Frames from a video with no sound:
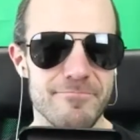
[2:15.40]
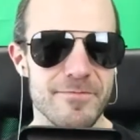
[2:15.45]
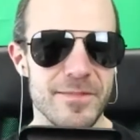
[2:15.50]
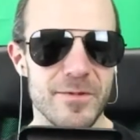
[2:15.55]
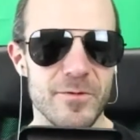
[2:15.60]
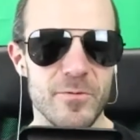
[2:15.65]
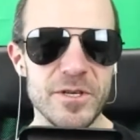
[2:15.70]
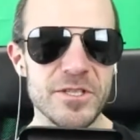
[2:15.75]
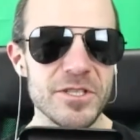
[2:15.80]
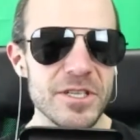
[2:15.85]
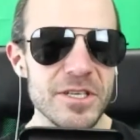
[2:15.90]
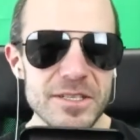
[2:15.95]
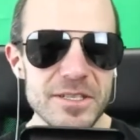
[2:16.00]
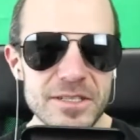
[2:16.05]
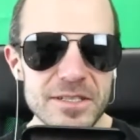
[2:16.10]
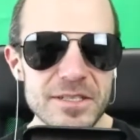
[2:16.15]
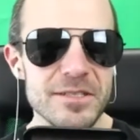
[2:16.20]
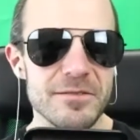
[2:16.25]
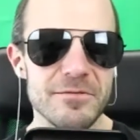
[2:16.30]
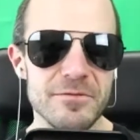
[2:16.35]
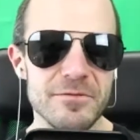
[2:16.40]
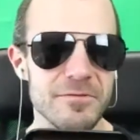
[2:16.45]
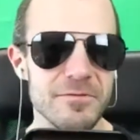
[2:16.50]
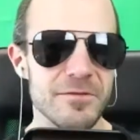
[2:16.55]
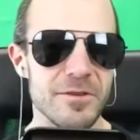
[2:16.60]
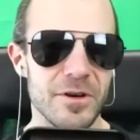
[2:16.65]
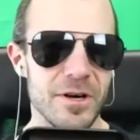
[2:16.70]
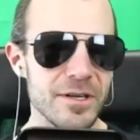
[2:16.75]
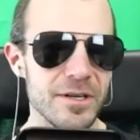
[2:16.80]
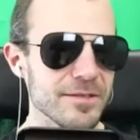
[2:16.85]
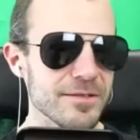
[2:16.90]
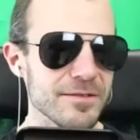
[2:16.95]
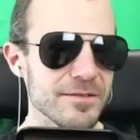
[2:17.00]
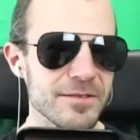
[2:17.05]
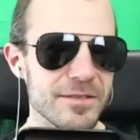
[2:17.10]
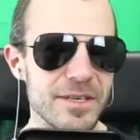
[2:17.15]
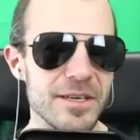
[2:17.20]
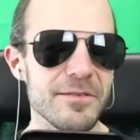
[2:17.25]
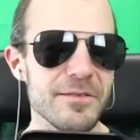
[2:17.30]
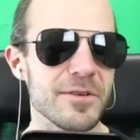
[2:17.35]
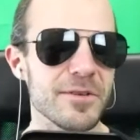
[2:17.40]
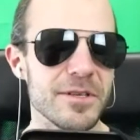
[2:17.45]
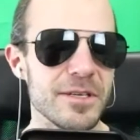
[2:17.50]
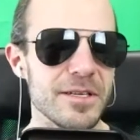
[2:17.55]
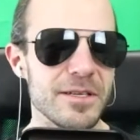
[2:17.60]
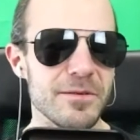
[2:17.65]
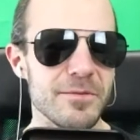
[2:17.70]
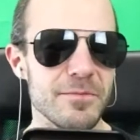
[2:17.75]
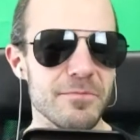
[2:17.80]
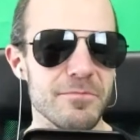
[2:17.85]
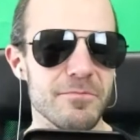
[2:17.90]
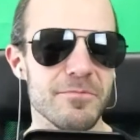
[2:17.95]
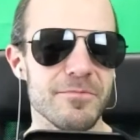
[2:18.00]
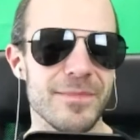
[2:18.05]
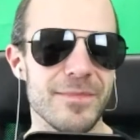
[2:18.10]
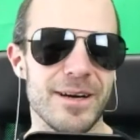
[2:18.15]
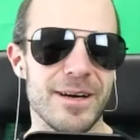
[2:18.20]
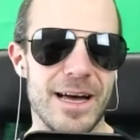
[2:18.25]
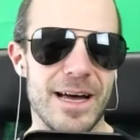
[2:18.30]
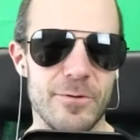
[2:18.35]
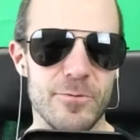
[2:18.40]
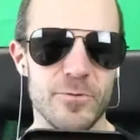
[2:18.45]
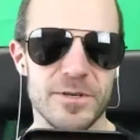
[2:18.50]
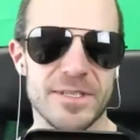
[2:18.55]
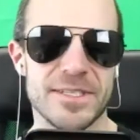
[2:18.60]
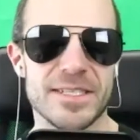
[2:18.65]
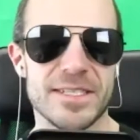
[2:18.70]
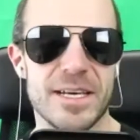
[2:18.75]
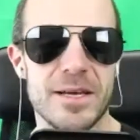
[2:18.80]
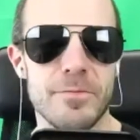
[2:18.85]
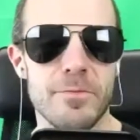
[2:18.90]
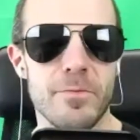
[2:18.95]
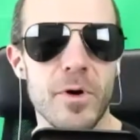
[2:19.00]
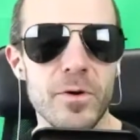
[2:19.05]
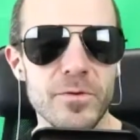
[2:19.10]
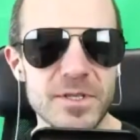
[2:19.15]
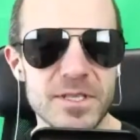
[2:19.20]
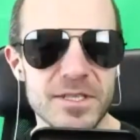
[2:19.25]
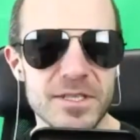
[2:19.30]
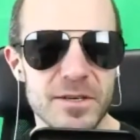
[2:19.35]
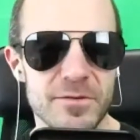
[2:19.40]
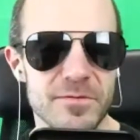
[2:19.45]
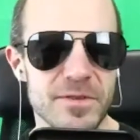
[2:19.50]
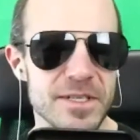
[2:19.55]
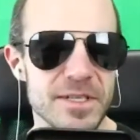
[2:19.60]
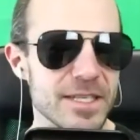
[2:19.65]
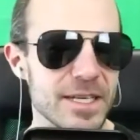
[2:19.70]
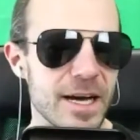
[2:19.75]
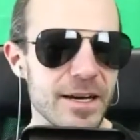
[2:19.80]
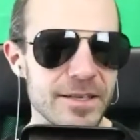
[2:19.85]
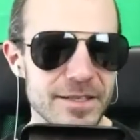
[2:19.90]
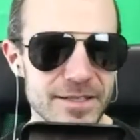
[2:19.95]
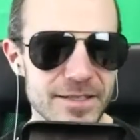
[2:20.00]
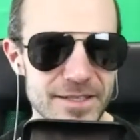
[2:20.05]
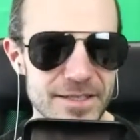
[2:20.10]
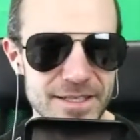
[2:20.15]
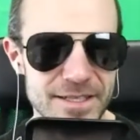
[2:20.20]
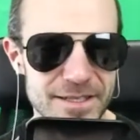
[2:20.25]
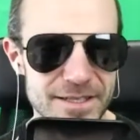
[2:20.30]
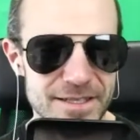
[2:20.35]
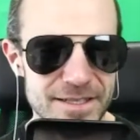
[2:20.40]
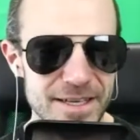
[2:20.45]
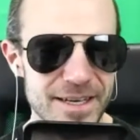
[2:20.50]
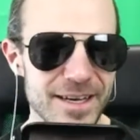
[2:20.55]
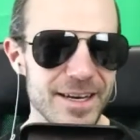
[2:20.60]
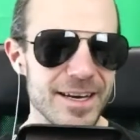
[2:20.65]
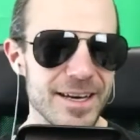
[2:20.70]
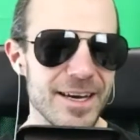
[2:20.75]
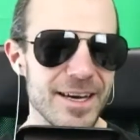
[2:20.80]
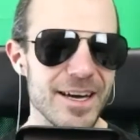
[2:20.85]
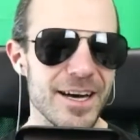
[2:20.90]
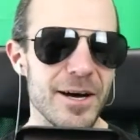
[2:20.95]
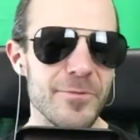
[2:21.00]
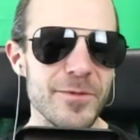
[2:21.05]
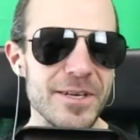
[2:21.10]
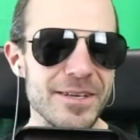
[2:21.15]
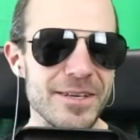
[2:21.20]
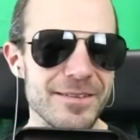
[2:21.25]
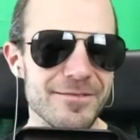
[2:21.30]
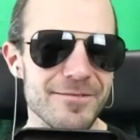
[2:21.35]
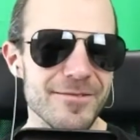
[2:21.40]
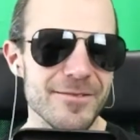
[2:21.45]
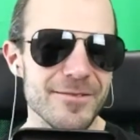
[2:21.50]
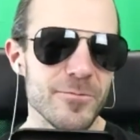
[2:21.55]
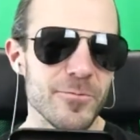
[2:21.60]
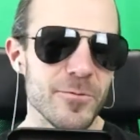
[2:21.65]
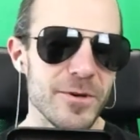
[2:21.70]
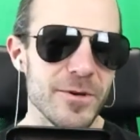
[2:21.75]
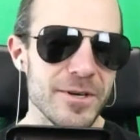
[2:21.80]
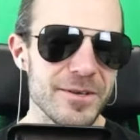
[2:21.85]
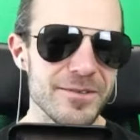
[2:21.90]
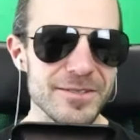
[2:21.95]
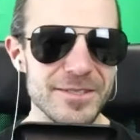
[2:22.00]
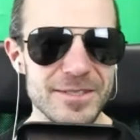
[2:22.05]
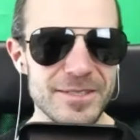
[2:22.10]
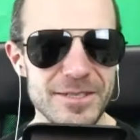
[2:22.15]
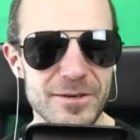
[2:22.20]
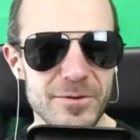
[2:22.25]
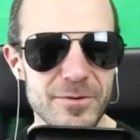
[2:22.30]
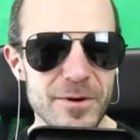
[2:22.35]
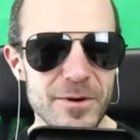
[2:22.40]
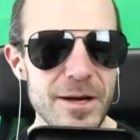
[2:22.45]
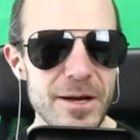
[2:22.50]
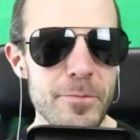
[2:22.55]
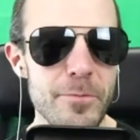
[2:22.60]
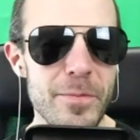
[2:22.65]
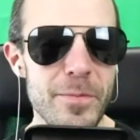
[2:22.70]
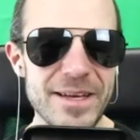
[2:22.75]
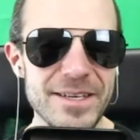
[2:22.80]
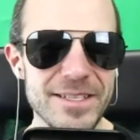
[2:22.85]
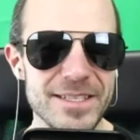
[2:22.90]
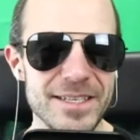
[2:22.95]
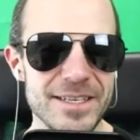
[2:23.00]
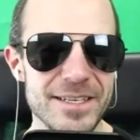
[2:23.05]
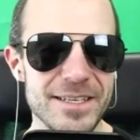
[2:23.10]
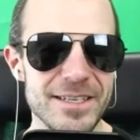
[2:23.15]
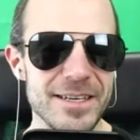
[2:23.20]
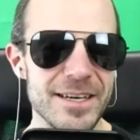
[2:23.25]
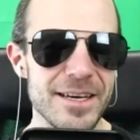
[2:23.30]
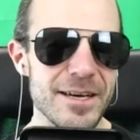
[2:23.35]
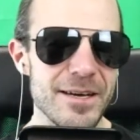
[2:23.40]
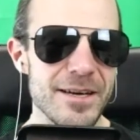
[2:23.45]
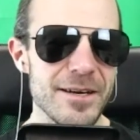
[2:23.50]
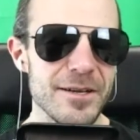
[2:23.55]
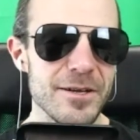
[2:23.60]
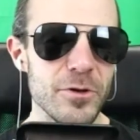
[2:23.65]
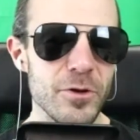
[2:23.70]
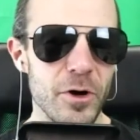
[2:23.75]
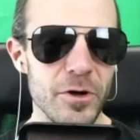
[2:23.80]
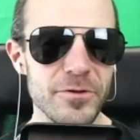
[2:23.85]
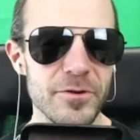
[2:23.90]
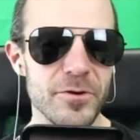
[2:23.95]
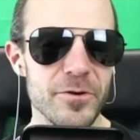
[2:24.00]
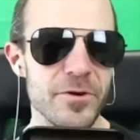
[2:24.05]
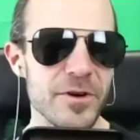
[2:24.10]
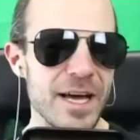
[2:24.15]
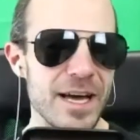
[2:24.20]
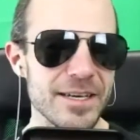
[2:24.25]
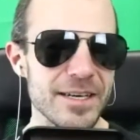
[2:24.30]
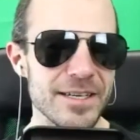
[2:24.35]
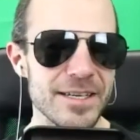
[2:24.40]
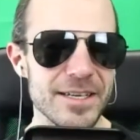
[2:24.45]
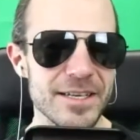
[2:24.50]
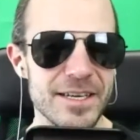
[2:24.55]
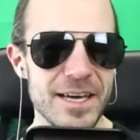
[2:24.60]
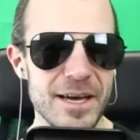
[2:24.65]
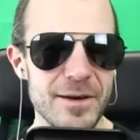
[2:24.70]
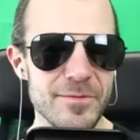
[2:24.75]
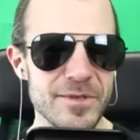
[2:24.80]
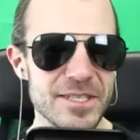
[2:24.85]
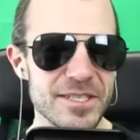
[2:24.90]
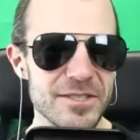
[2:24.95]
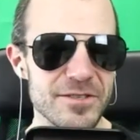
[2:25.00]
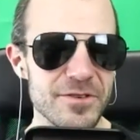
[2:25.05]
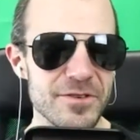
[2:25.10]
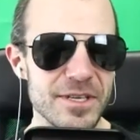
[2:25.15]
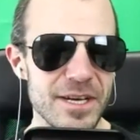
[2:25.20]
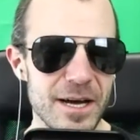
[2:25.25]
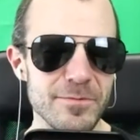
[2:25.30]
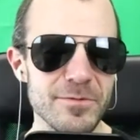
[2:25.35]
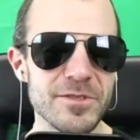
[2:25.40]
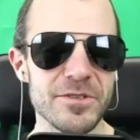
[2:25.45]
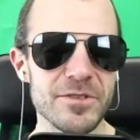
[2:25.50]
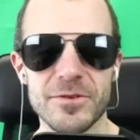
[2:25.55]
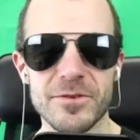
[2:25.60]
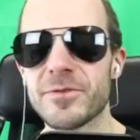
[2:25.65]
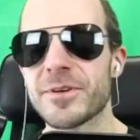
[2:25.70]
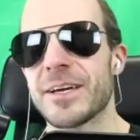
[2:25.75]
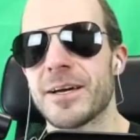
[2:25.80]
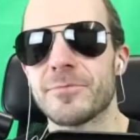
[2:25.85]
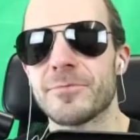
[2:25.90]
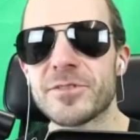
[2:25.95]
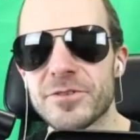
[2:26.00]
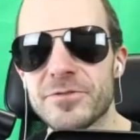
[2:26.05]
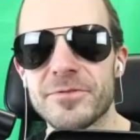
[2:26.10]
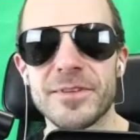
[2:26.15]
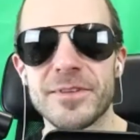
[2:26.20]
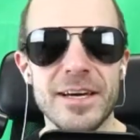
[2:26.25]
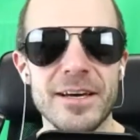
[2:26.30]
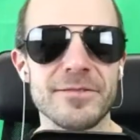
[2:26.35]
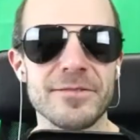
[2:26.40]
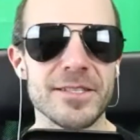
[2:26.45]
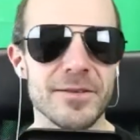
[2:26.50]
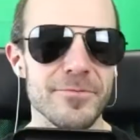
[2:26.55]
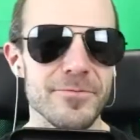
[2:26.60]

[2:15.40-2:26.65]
which is not given in, I want to say, most of the sciences. I mean, basic non-organic chemistry. I'm sure they have